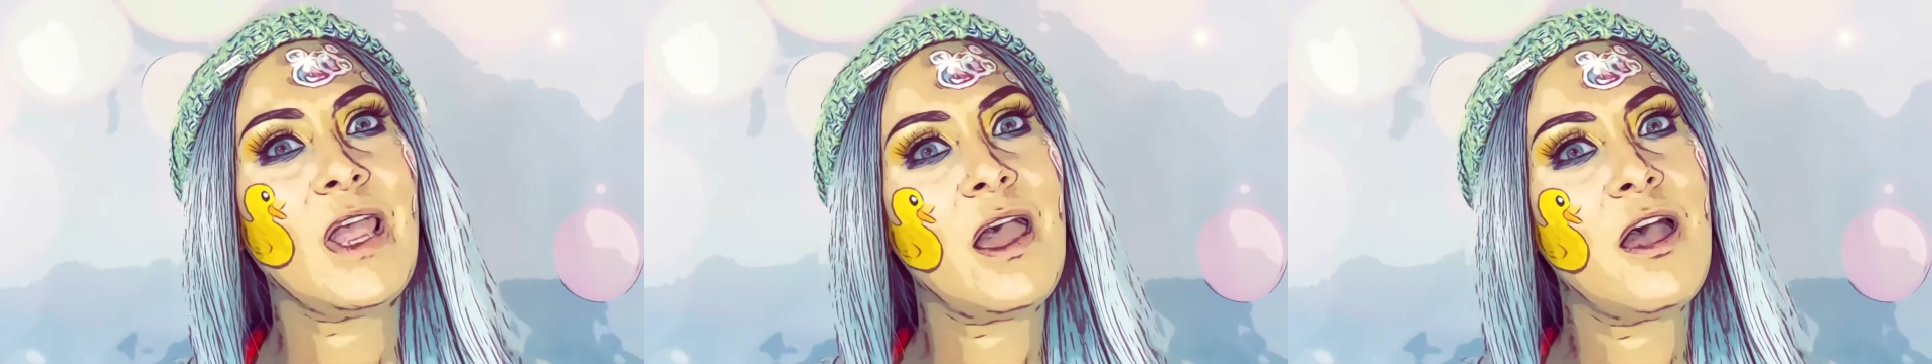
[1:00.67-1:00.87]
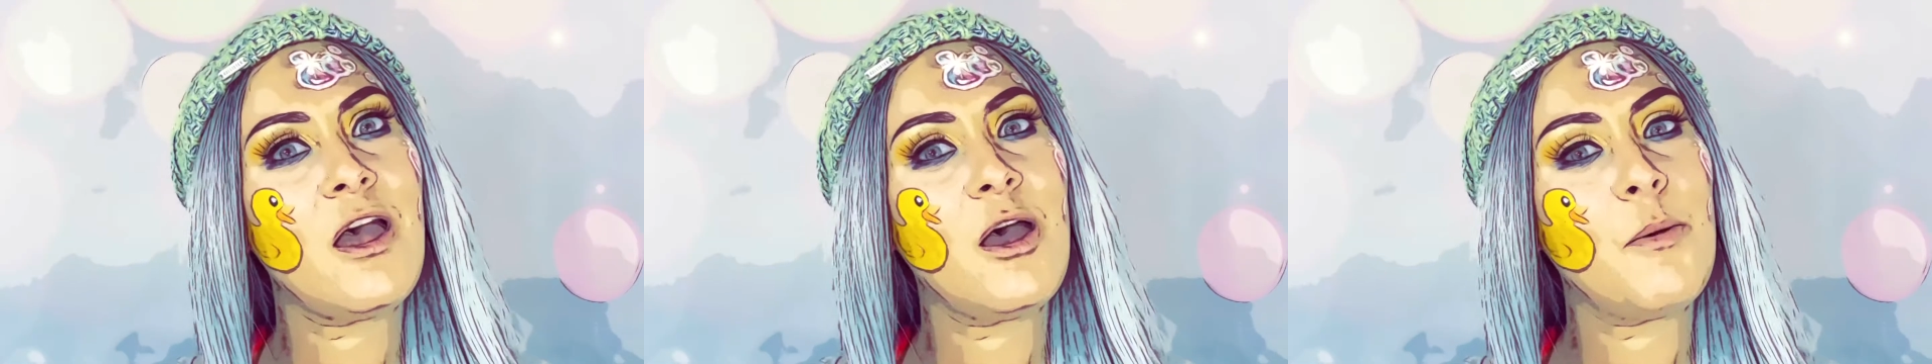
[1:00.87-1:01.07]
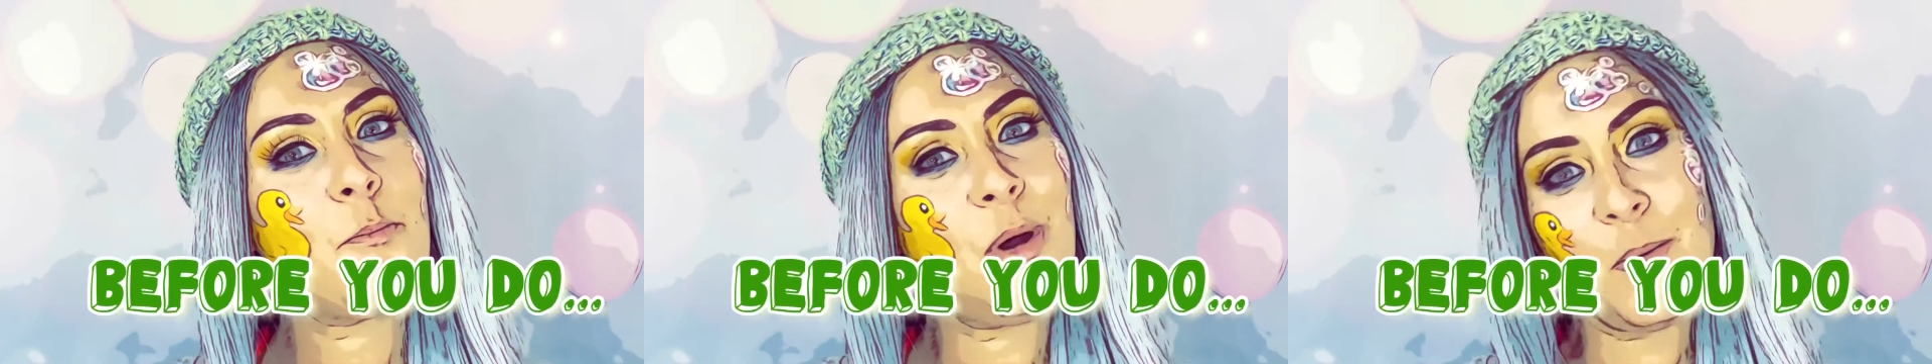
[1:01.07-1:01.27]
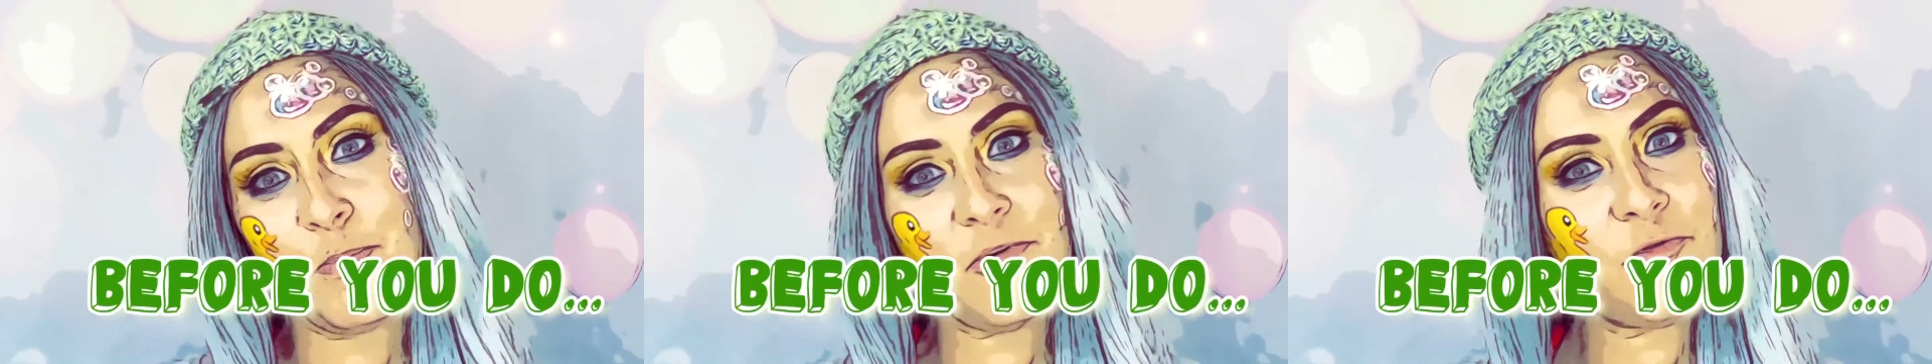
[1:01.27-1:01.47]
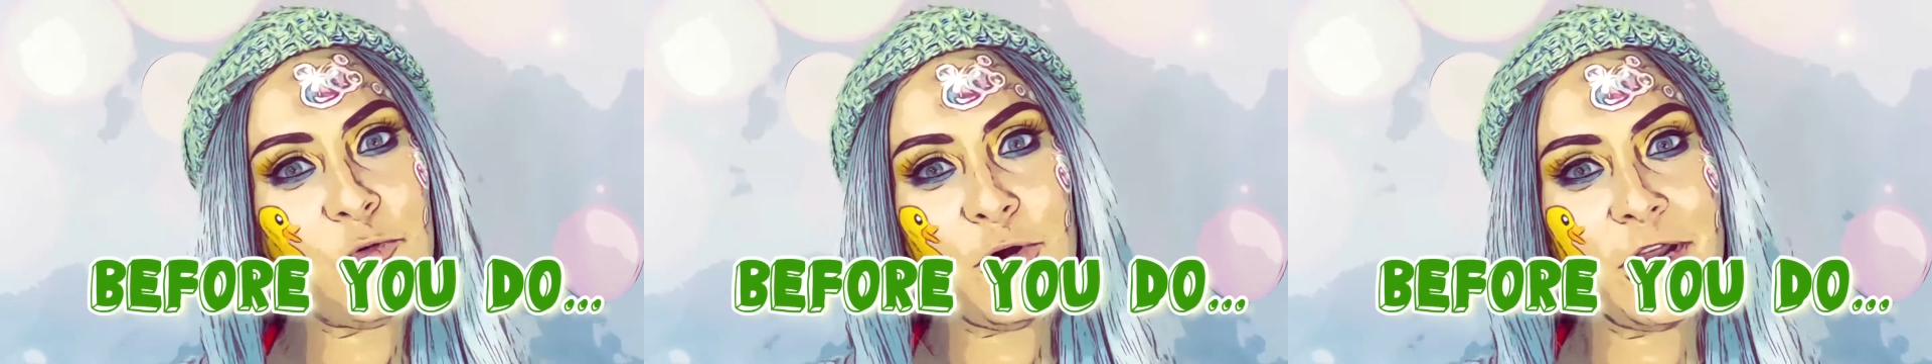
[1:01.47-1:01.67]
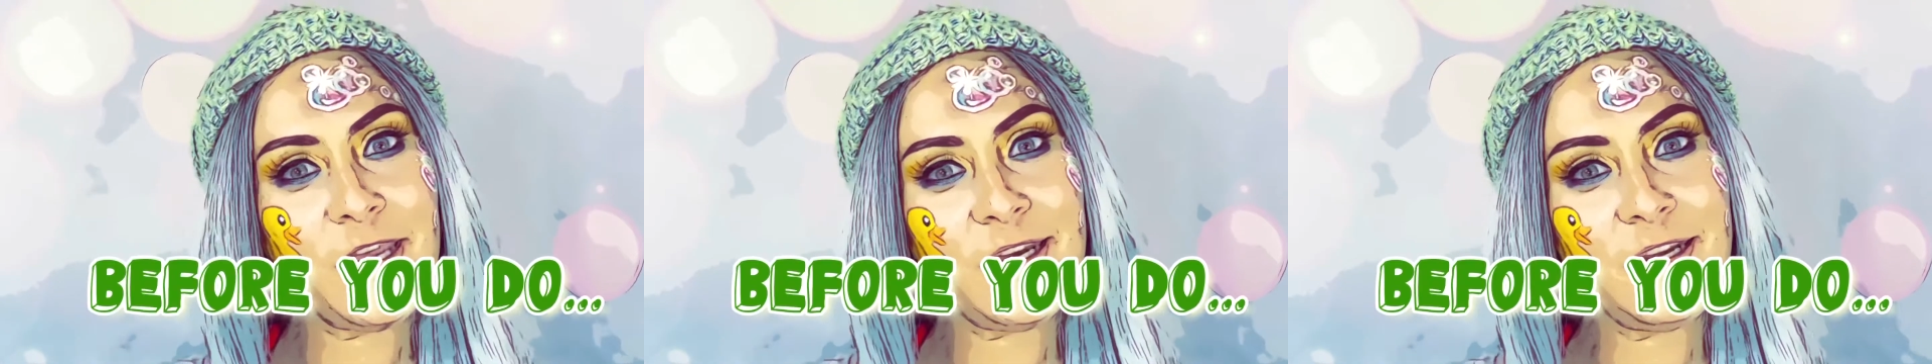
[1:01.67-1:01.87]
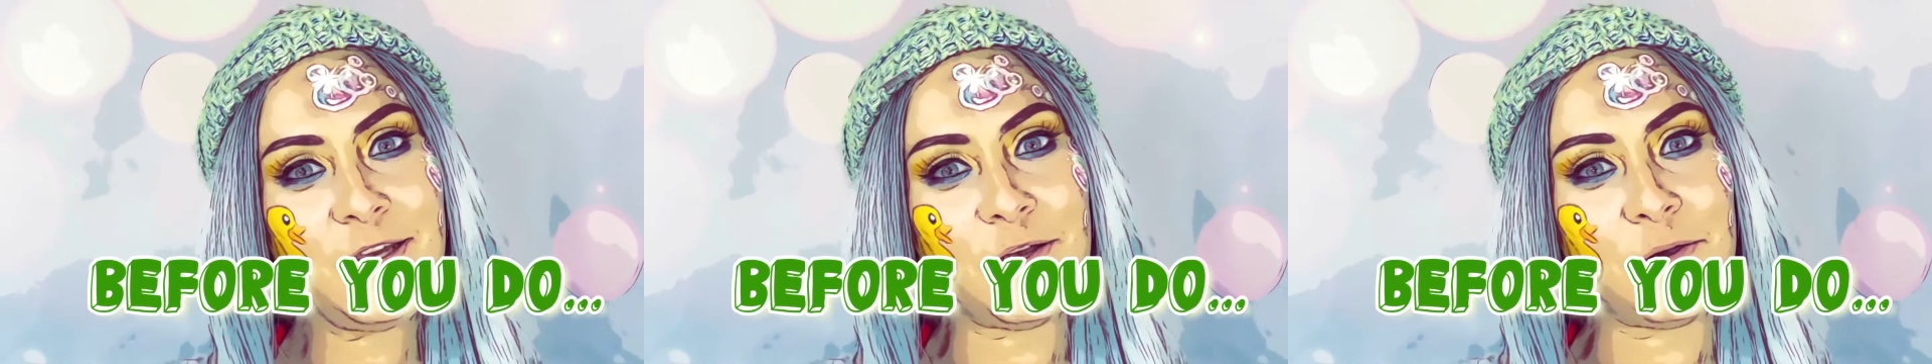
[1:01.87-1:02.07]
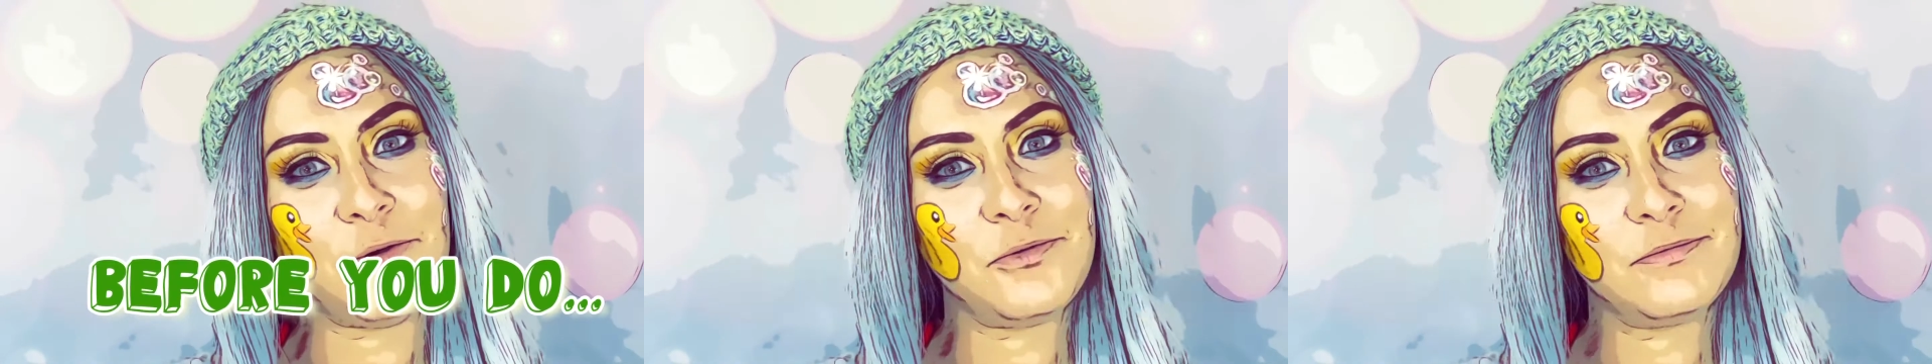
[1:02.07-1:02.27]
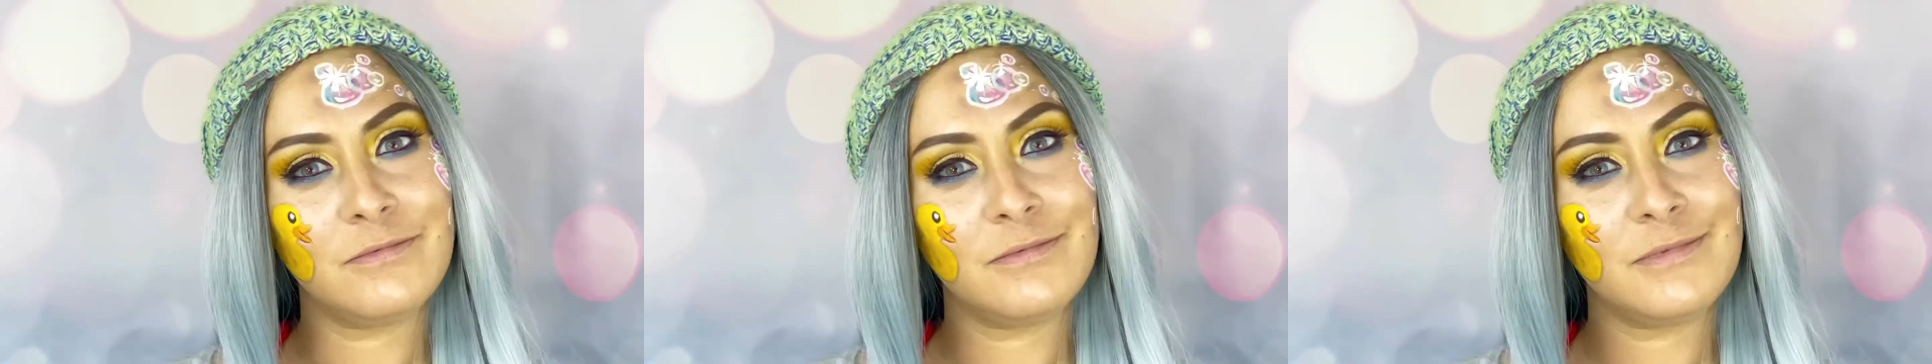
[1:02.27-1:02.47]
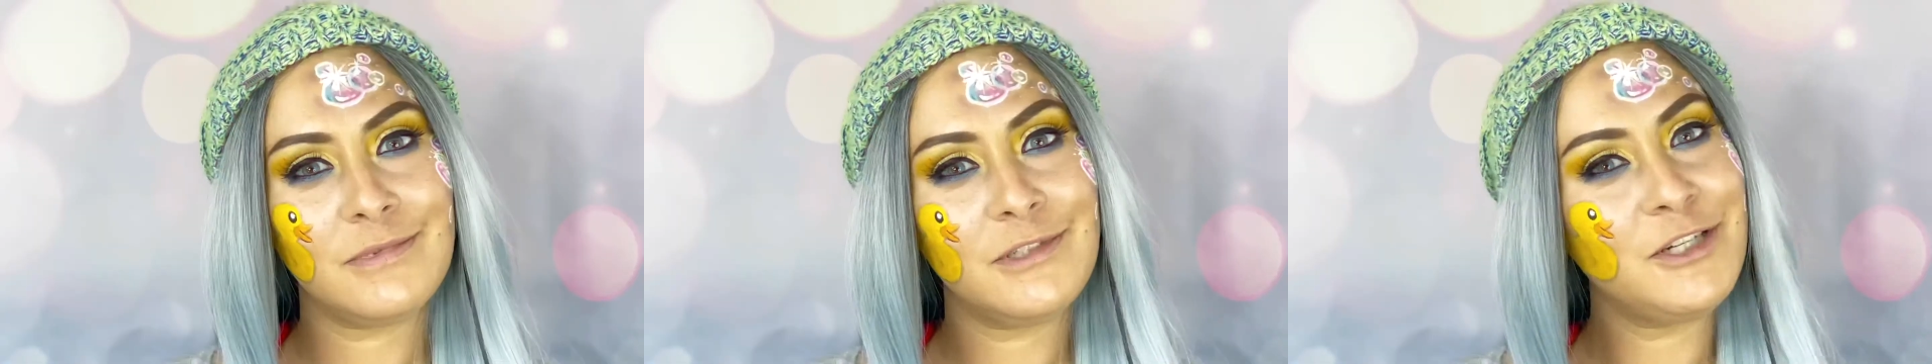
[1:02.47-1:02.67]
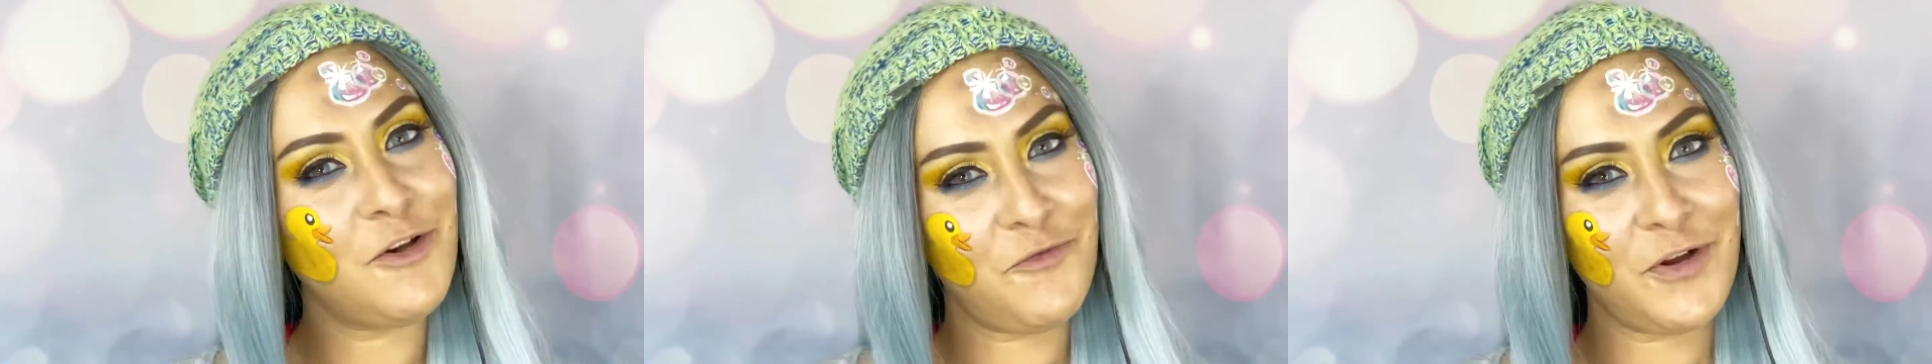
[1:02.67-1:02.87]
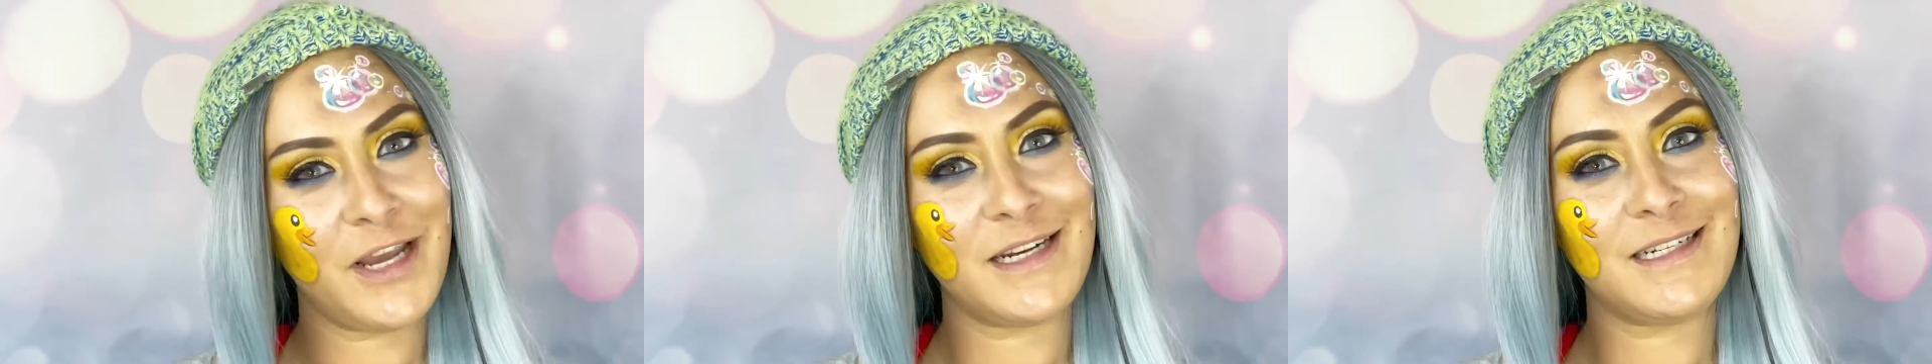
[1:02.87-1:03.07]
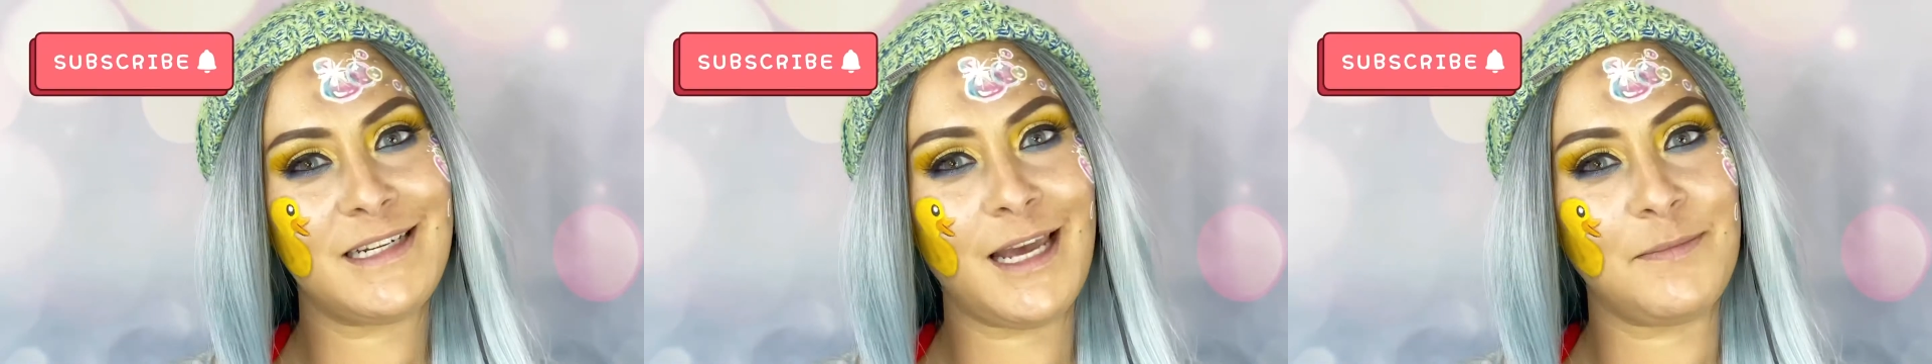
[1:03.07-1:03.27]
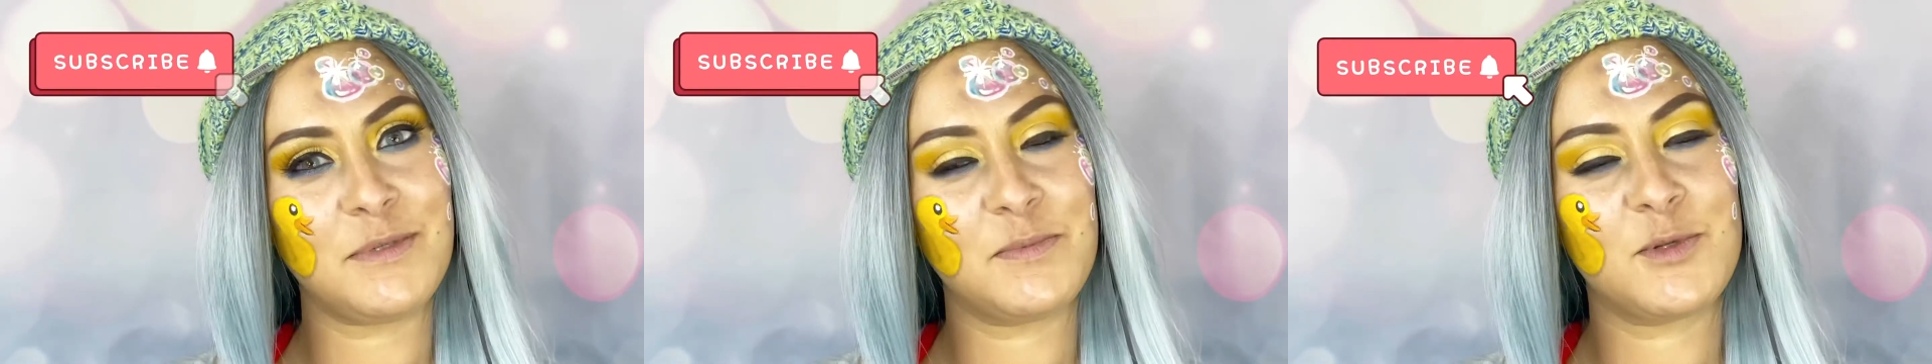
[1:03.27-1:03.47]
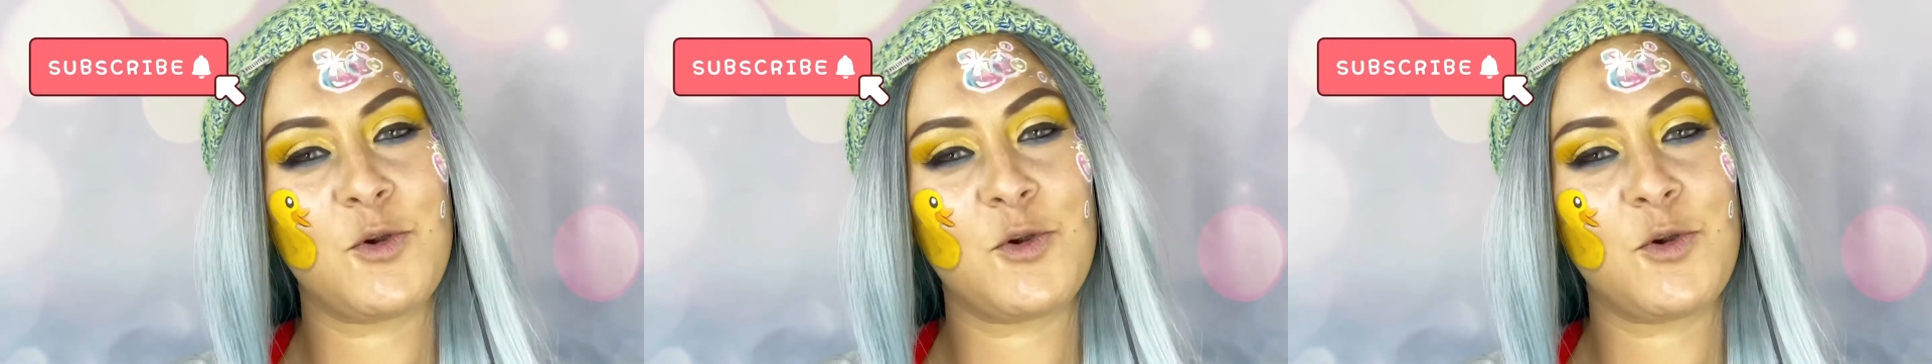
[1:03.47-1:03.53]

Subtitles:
But before you do, don't forget to tap subscribe,